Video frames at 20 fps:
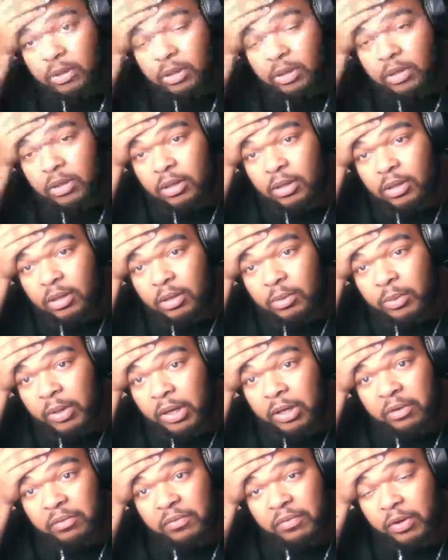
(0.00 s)
We
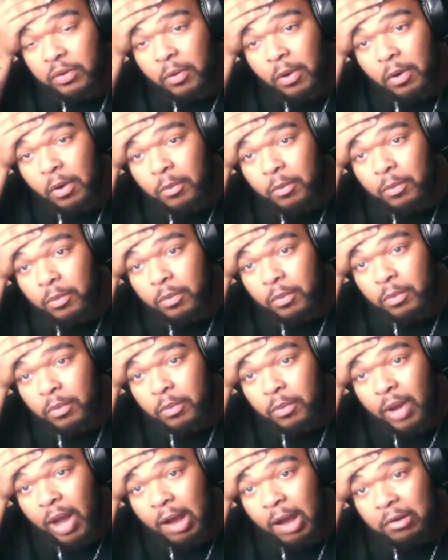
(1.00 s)
need to figure out
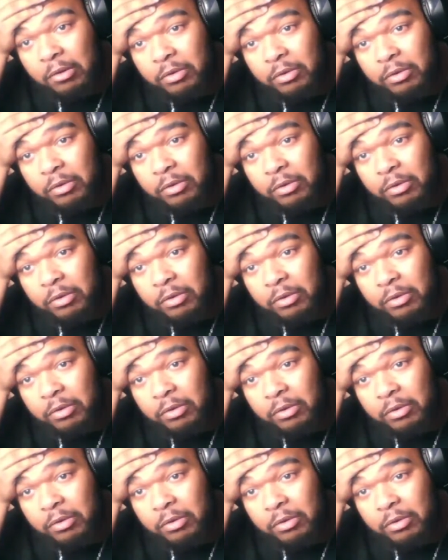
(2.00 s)
how